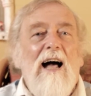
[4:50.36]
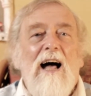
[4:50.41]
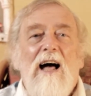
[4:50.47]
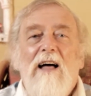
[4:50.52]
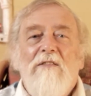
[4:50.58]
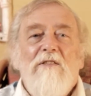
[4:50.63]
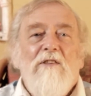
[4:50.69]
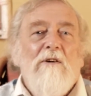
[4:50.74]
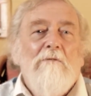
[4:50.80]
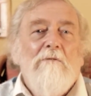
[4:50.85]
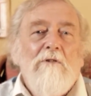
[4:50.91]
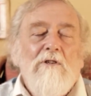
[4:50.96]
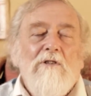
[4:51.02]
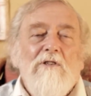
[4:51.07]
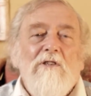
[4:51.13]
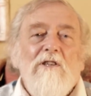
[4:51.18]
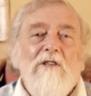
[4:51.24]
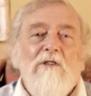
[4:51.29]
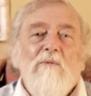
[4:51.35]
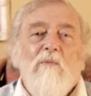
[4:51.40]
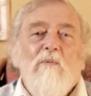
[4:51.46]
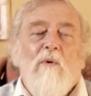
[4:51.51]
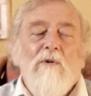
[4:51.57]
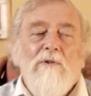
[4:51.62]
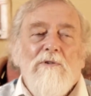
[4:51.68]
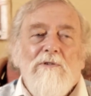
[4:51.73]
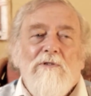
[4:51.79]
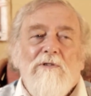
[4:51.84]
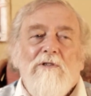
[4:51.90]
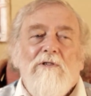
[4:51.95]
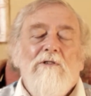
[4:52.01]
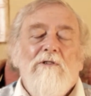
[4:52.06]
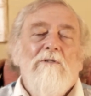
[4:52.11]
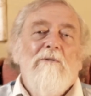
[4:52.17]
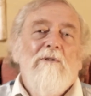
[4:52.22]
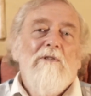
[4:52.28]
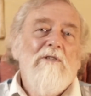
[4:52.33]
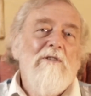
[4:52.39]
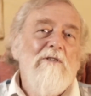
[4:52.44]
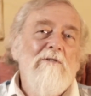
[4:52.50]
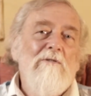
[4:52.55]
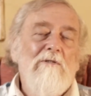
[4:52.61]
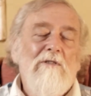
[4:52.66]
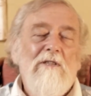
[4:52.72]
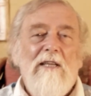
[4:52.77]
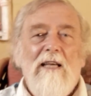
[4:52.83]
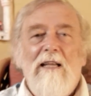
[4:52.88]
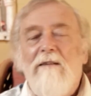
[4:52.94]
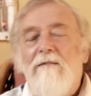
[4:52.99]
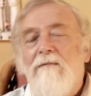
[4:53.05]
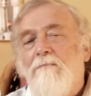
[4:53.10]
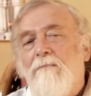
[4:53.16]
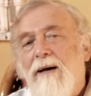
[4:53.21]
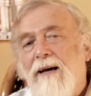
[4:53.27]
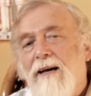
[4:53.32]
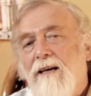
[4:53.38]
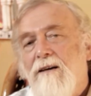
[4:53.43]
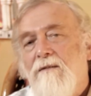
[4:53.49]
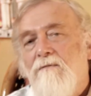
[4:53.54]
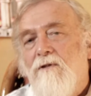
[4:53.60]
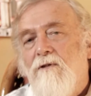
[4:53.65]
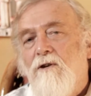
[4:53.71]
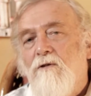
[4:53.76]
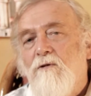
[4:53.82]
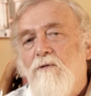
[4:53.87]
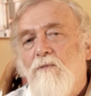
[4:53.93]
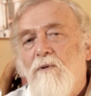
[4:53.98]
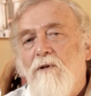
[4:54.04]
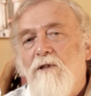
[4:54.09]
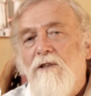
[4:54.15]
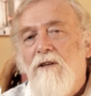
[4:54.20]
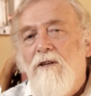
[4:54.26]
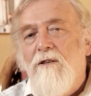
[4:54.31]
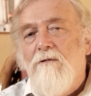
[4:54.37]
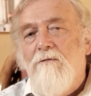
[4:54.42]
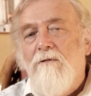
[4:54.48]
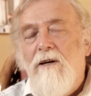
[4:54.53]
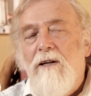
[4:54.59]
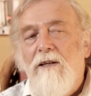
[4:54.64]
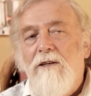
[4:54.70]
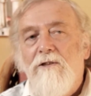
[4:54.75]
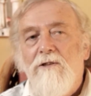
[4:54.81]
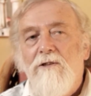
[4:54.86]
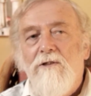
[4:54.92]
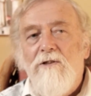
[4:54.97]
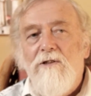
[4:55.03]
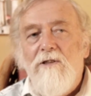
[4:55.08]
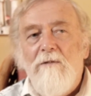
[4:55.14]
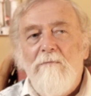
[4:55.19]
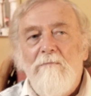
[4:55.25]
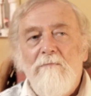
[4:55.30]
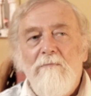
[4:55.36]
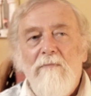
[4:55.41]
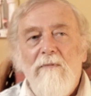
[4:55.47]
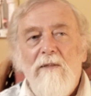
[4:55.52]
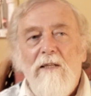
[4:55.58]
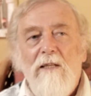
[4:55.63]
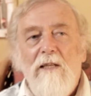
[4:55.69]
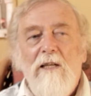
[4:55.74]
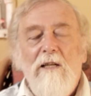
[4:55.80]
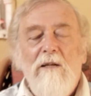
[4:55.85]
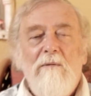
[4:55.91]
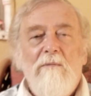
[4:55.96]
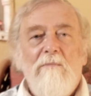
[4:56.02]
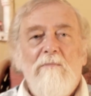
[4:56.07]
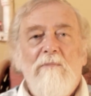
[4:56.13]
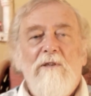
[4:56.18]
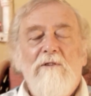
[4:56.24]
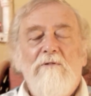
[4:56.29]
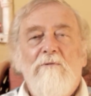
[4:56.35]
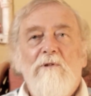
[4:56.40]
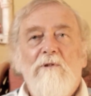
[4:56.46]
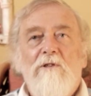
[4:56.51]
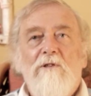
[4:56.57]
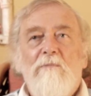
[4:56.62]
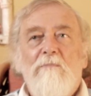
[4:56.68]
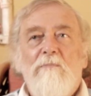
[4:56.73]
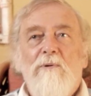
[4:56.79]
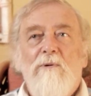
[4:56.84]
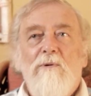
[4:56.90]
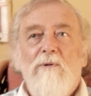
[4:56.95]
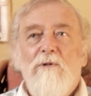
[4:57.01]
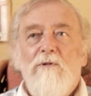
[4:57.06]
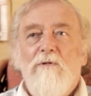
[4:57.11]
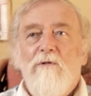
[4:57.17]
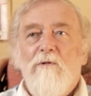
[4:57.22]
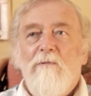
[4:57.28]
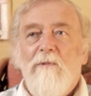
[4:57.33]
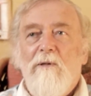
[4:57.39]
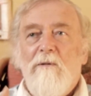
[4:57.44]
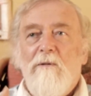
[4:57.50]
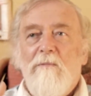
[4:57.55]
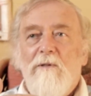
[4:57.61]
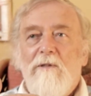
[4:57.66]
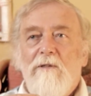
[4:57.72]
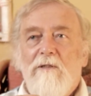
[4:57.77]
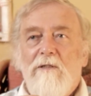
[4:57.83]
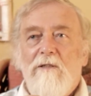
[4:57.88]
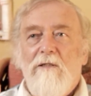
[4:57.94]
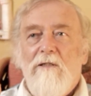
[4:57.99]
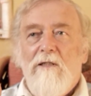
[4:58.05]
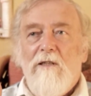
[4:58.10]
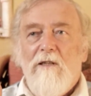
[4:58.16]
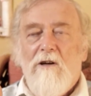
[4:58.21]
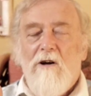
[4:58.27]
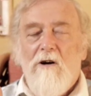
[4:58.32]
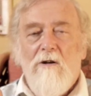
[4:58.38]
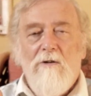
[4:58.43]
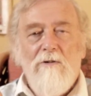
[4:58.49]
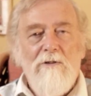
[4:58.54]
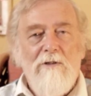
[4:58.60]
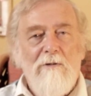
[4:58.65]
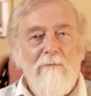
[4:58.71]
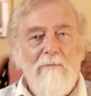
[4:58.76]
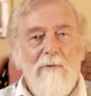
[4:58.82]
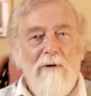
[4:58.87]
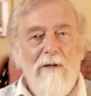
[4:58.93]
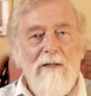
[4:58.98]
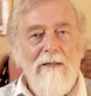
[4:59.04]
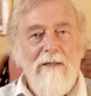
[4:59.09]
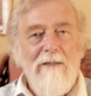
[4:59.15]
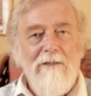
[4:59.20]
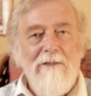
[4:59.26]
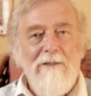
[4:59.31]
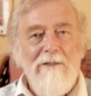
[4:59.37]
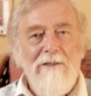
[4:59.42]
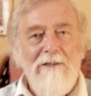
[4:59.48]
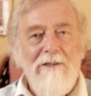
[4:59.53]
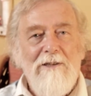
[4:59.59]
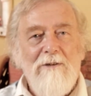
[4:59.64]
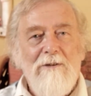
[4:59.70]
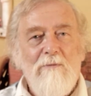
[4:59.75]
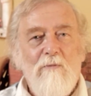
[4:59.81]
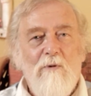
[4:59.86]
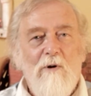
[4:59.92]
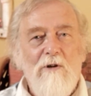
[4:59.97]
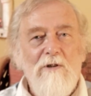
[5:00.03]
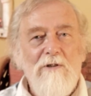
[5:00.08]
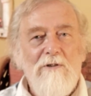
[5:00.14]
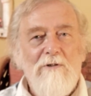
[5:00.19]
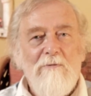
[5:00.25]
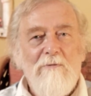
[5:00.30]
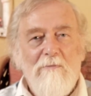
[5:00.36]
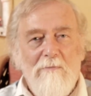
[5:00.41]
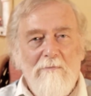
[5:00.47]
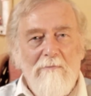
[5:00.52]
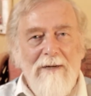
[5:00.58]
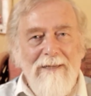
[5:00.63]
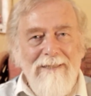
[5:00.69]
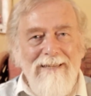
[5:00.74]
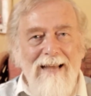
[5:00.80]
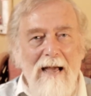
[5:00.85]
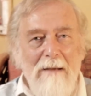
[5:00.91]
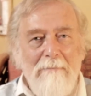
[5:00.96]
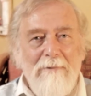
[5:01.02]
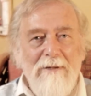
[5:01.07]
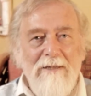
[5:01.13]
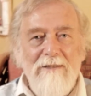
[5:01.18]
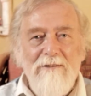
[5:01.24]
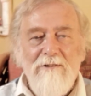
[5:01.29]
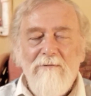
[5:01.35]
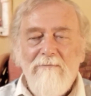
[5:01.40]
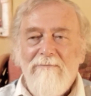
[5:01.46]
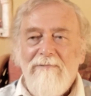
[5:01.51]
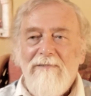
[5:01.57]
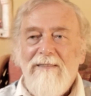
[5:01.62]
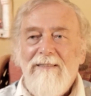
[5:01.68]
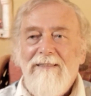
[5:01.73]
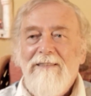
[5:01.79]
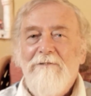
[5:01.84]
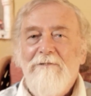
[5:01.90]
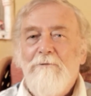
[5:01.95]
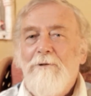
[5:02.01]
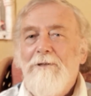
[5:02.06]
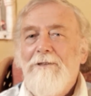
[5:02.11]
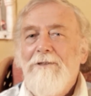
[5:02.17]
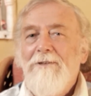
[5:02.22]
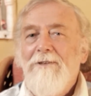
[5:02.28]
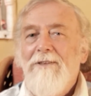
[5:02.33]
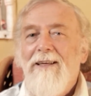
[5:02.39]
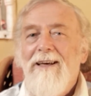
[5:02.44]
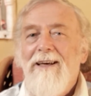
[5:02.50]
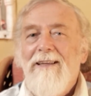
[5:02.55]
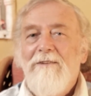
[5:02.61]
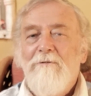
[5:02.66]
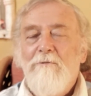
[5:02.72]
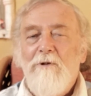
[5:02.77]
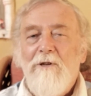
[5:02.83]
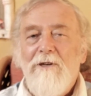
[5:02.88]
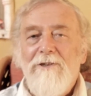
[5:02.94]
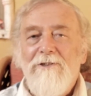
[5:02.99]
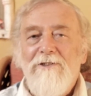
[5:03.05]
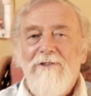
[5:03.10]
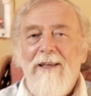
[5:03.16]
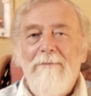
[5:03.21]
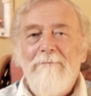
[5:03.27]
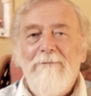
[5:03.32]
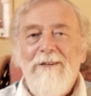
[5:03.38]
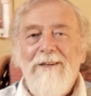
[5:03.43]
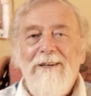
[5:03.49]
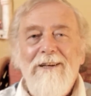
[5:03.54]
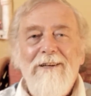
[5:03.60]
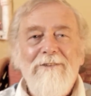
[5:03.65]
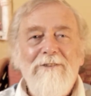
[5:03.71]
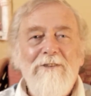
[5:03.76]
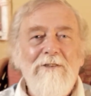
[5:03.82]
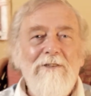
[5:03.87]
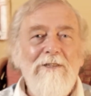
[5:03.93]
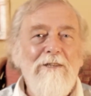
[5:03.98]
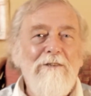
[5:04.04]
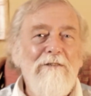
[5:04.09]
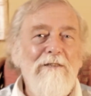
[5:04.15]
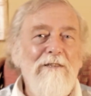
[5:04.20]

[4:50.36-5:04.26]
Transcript: And the obvious thing to want to do is to get back involved with another relationship. But if we just pause for a moment and contemplate what might happen if we do that, if we accept the dinner